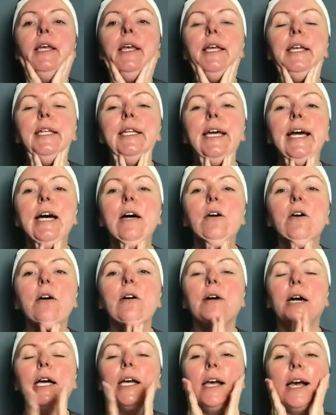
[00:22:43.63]
in
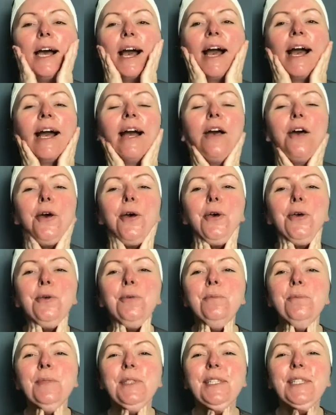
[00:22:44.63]
our
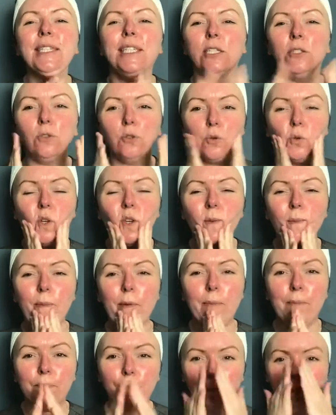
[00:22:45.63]
at-home skin
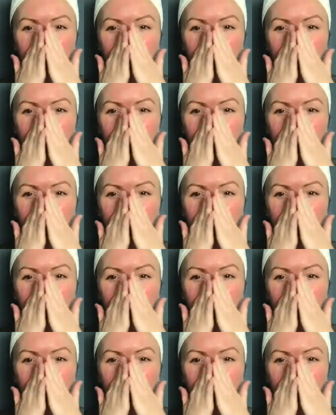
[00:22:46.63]
treatment.